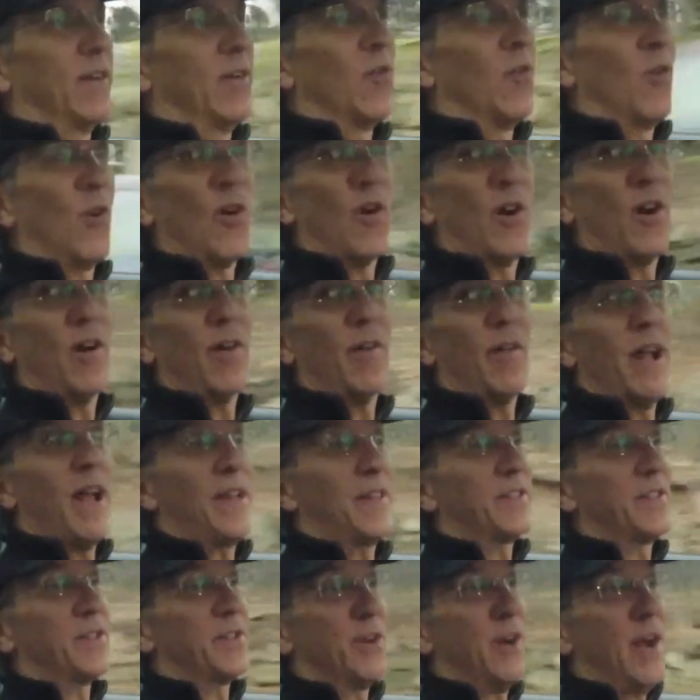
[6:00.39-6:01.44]
Or
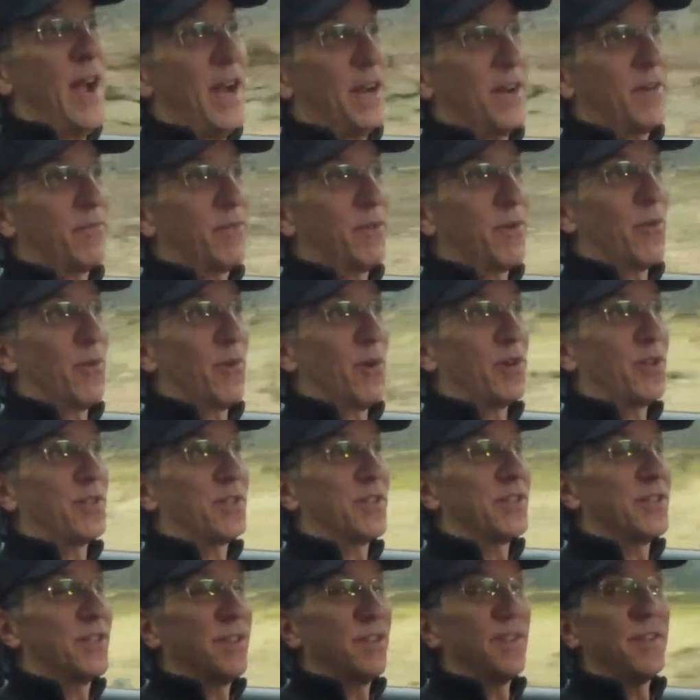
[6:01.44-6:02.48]
at the track, of
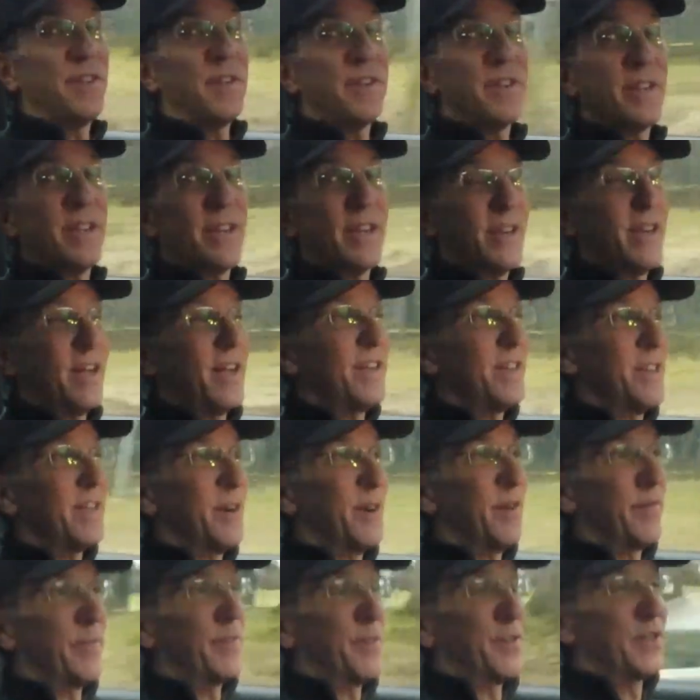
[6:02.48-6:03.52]
course, you can get an
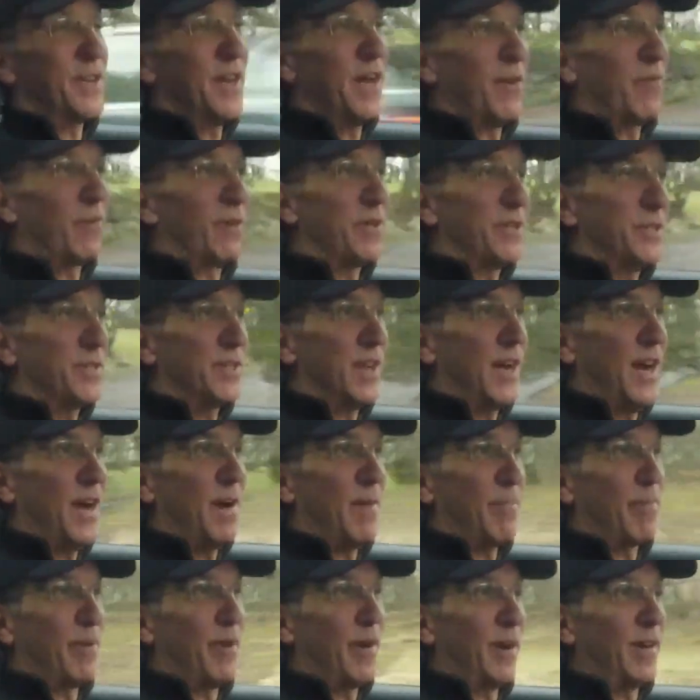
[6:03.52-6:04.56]
idea of what your
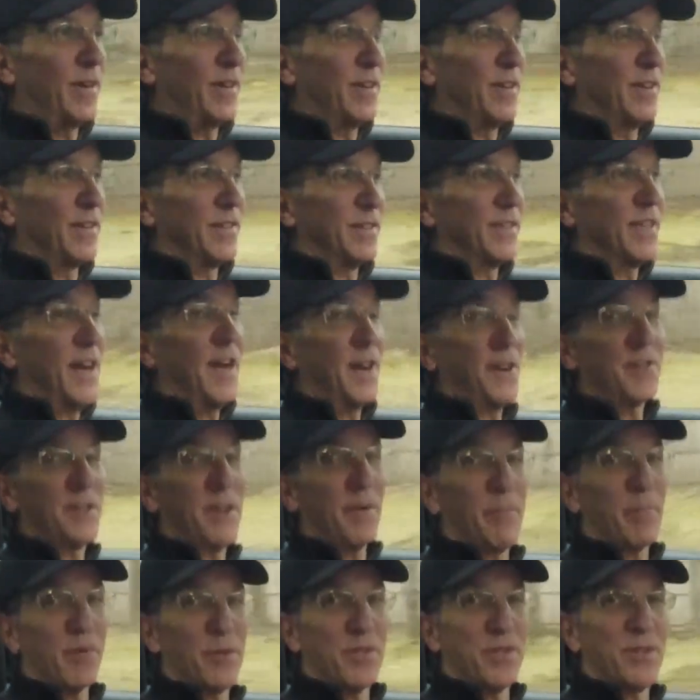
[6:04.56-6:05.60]
tire
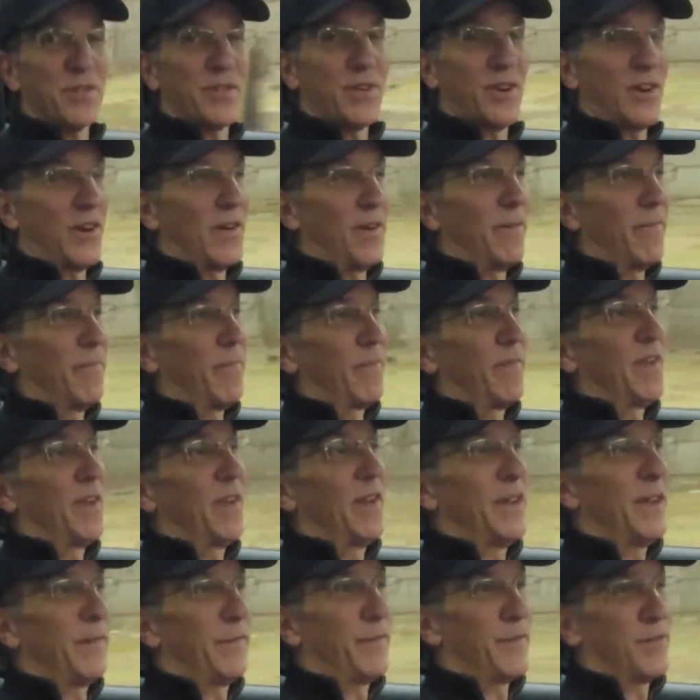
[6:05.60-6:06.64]
temperatures are
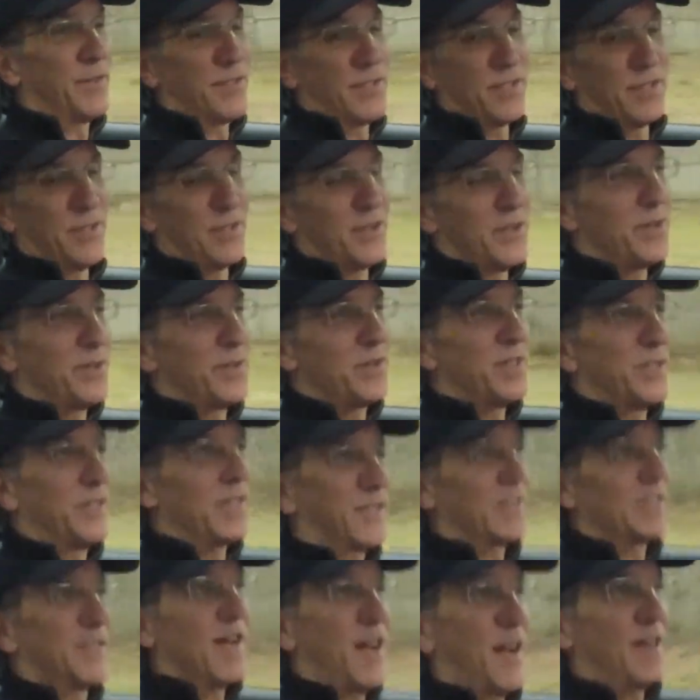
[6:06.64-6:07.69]
if you're still using
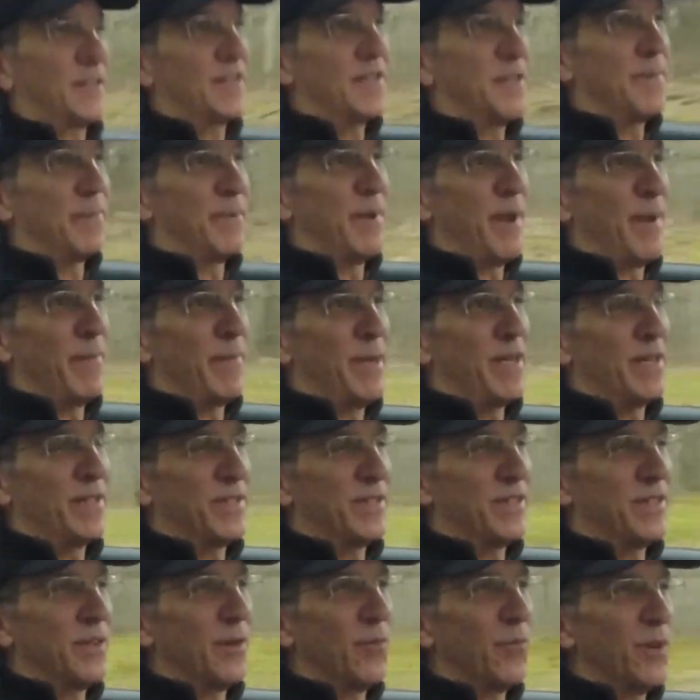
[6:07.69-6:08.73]
the stock
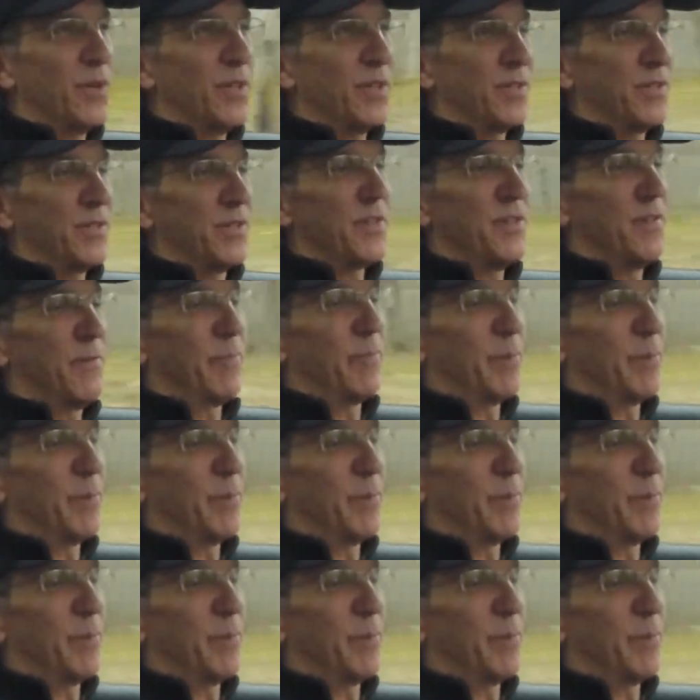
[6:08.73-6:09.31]
TPMS in the wheels that you